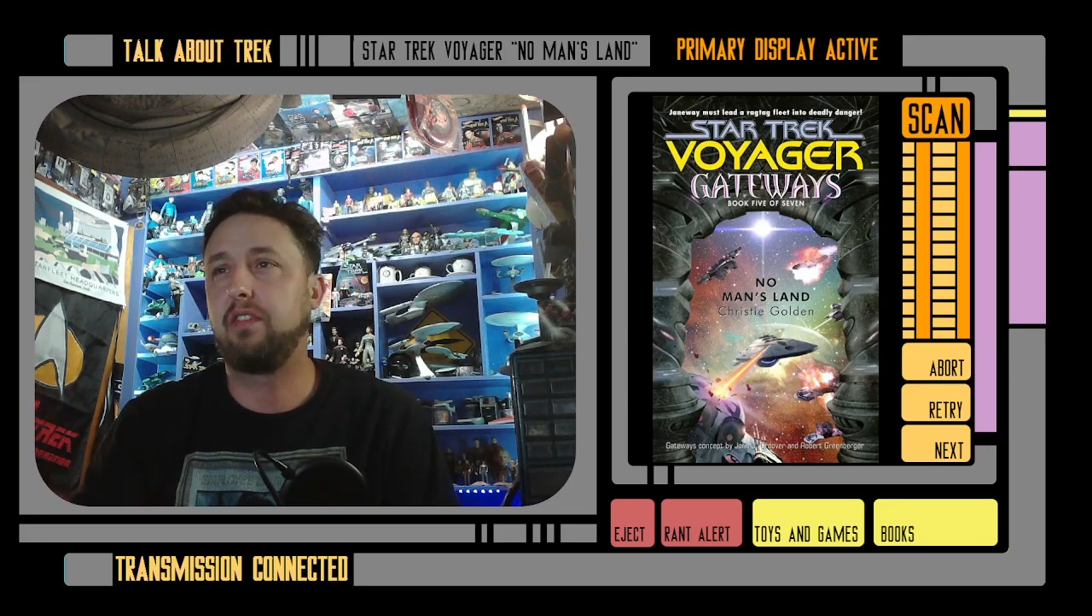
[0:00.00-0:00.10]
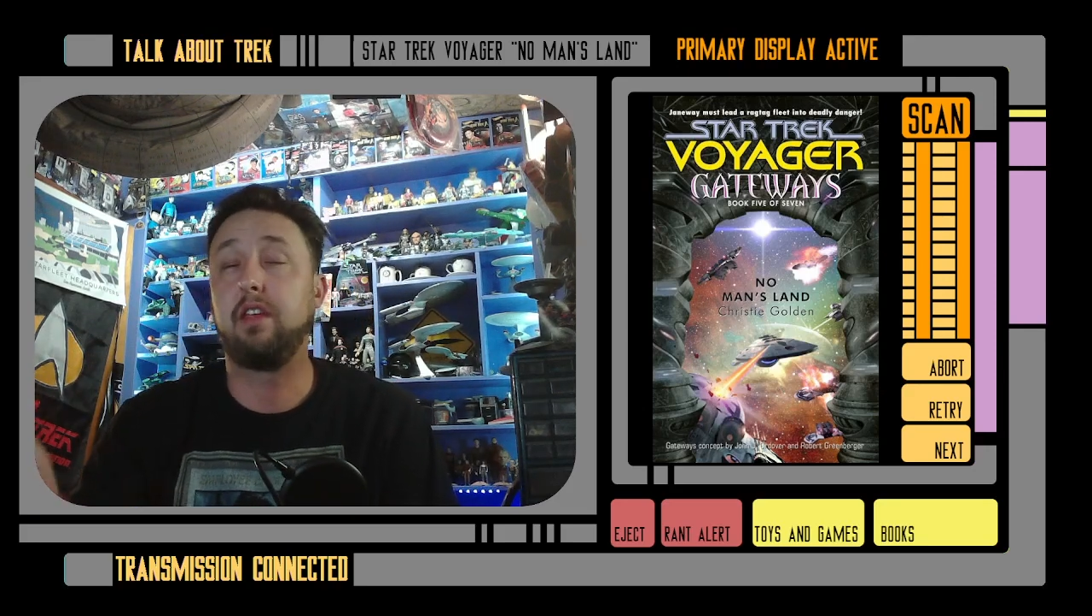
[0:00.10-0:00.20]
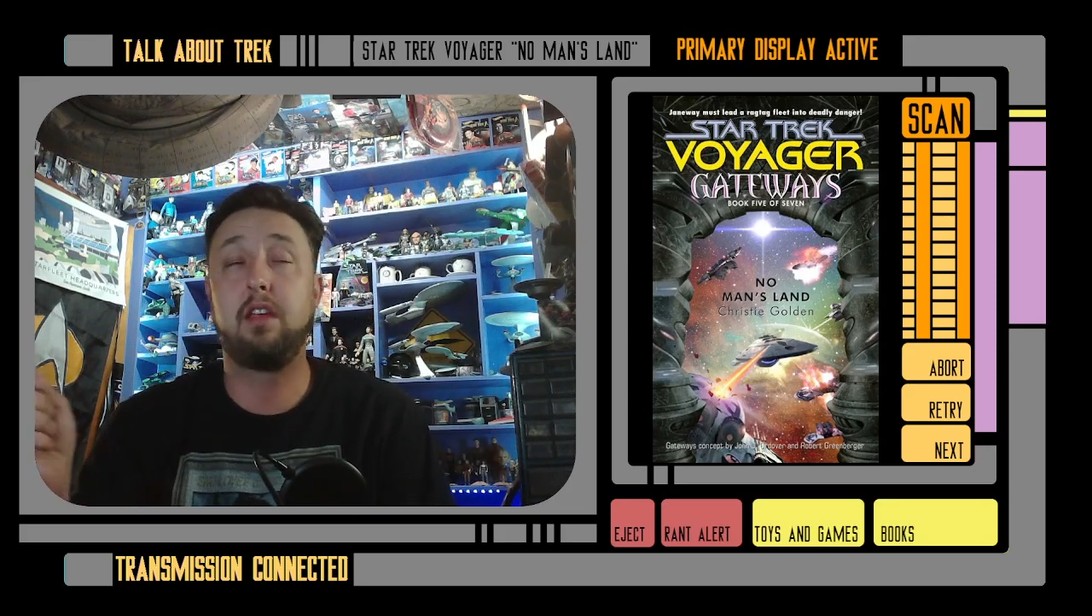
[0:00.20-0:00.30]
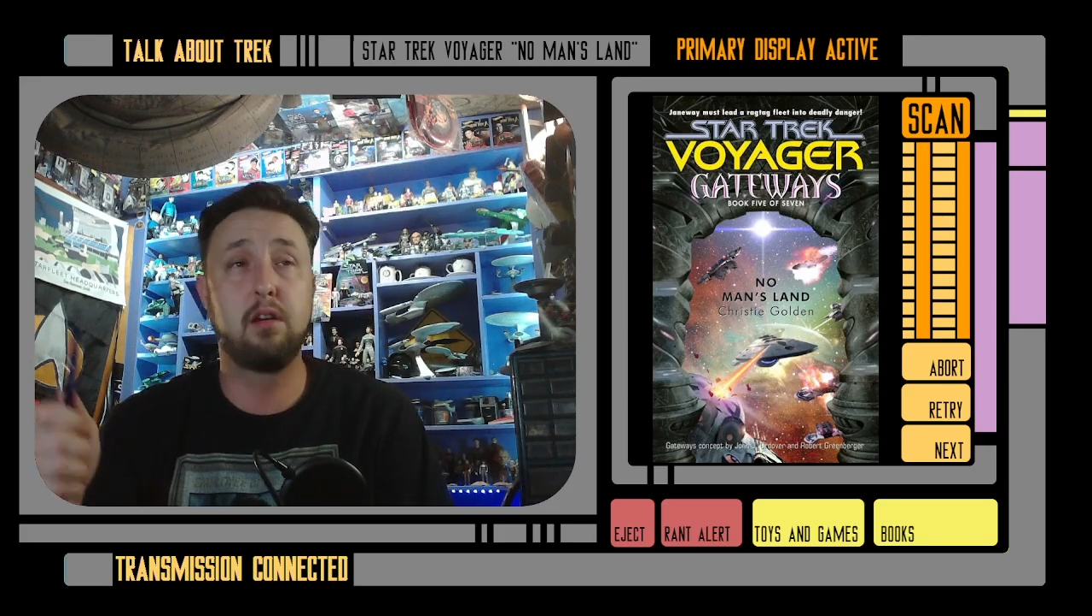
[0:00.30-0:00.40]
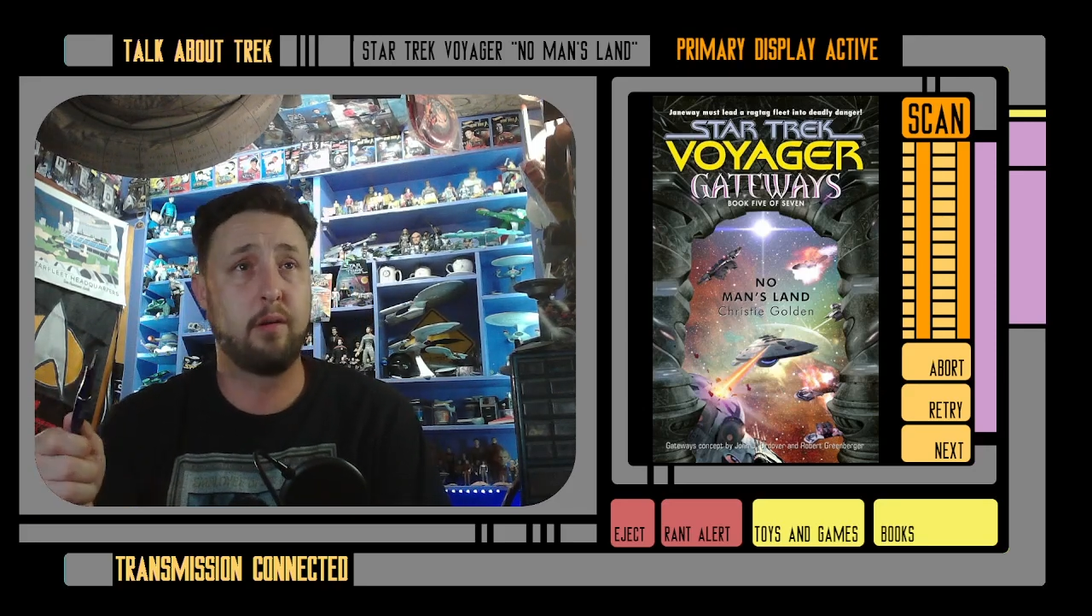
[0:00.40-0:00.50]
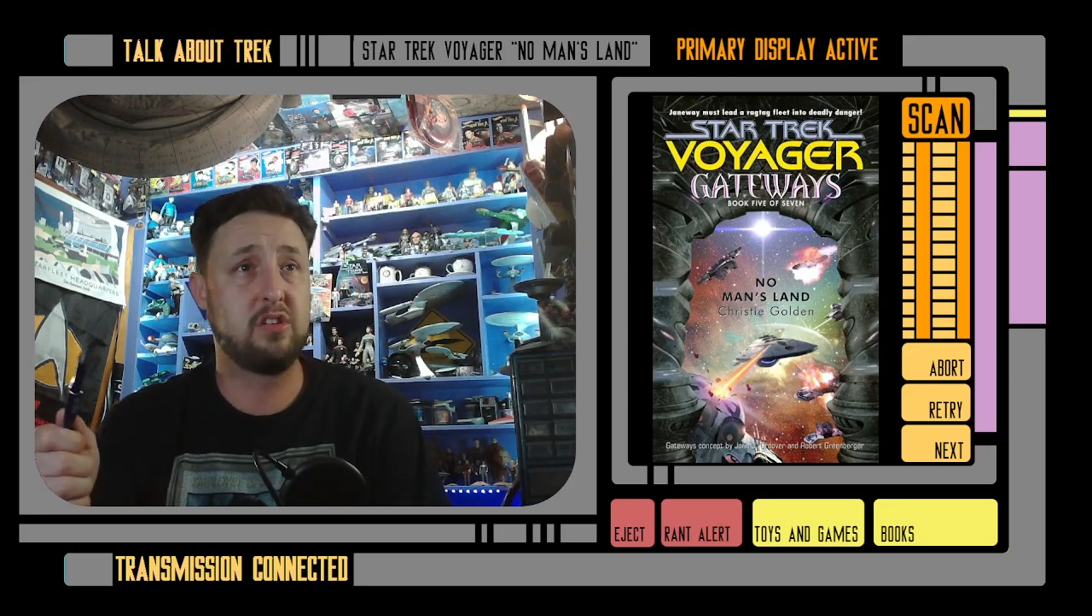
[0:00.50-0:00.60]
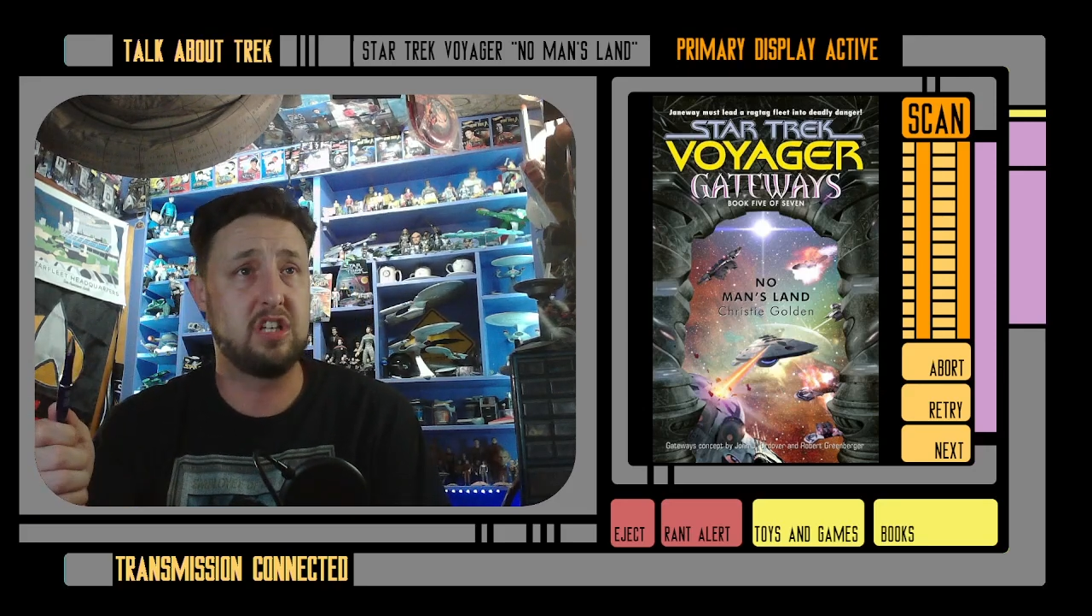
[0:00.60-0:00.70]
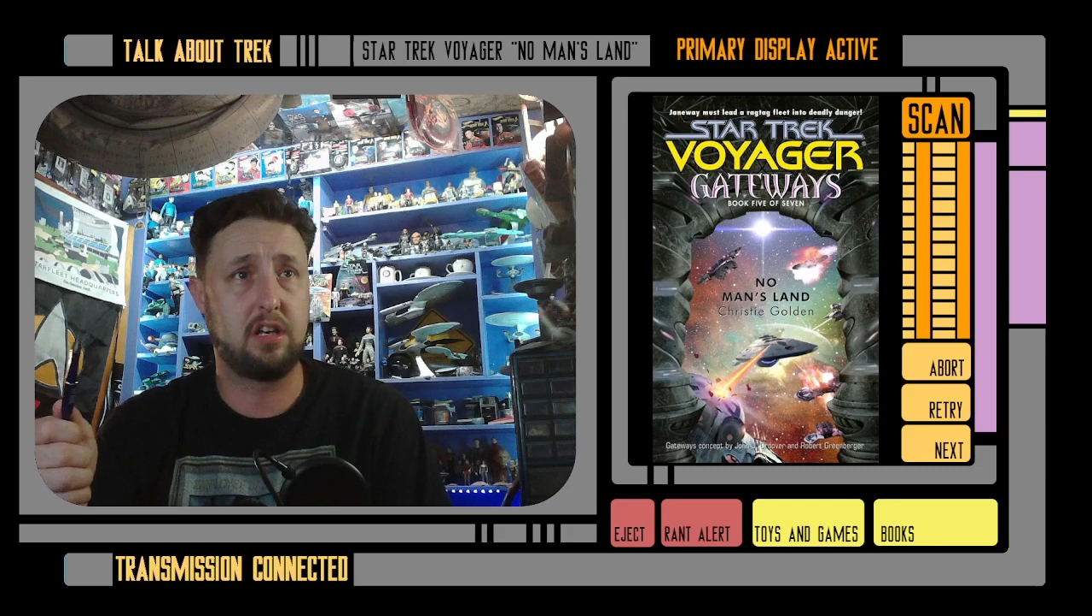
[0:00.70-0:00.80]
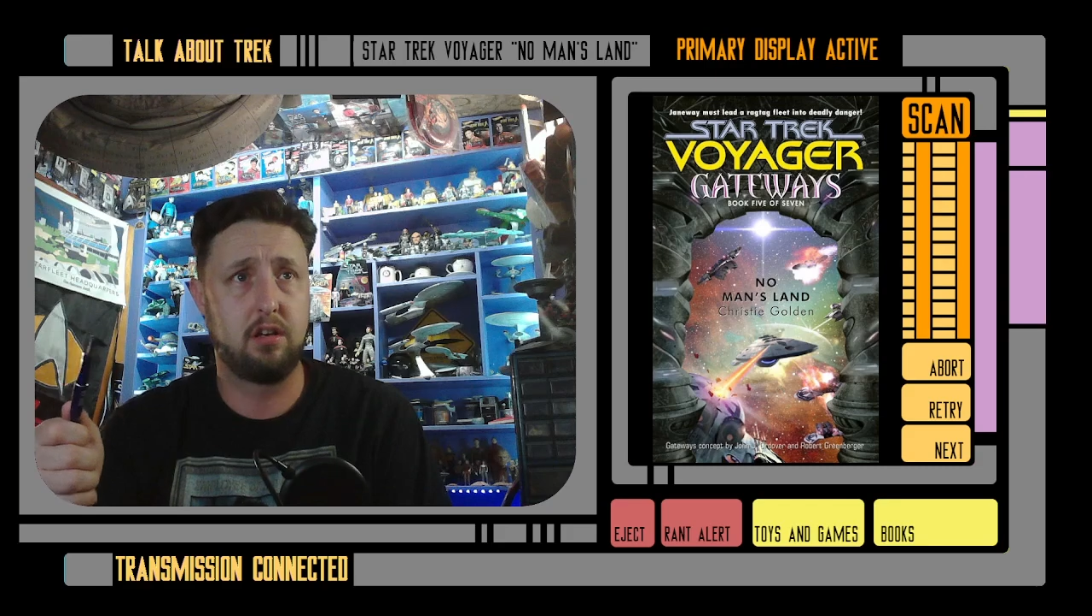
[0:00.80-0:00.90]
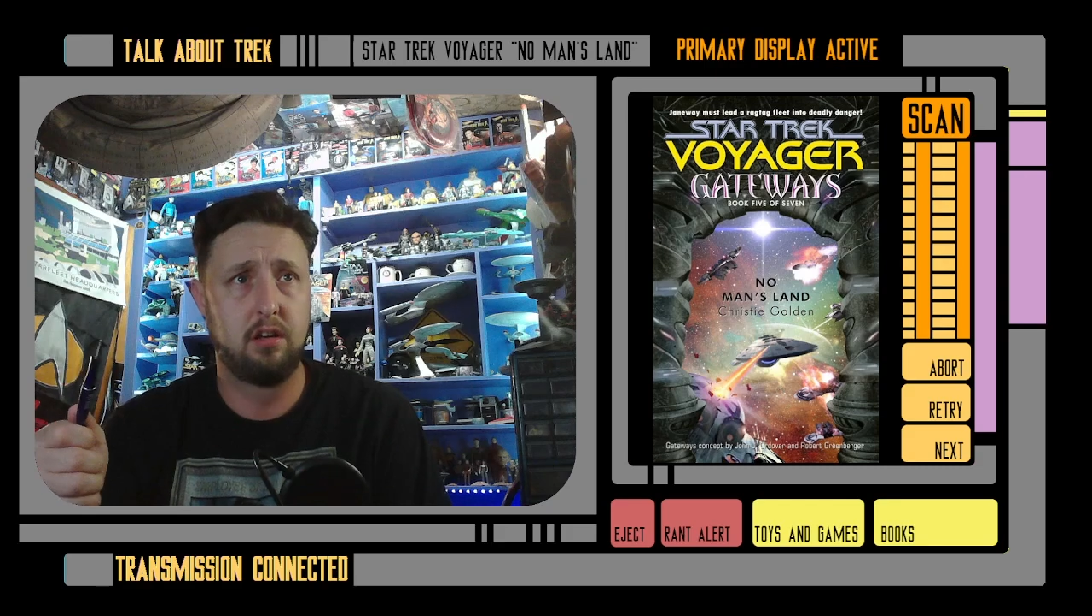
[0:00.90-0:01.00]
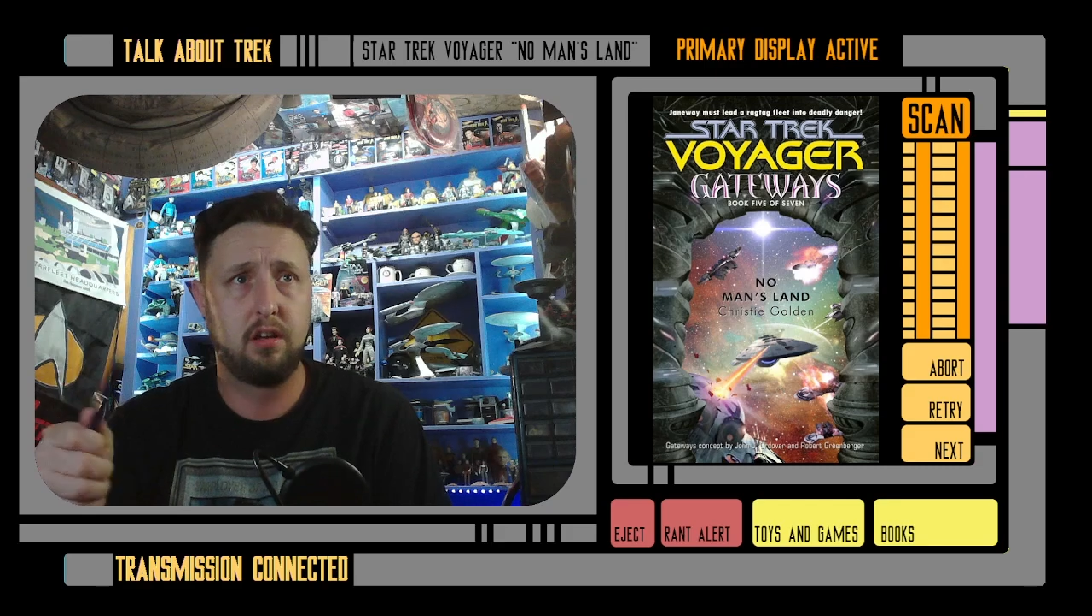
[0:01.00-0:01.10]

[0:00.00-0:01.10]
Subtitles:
the Herogen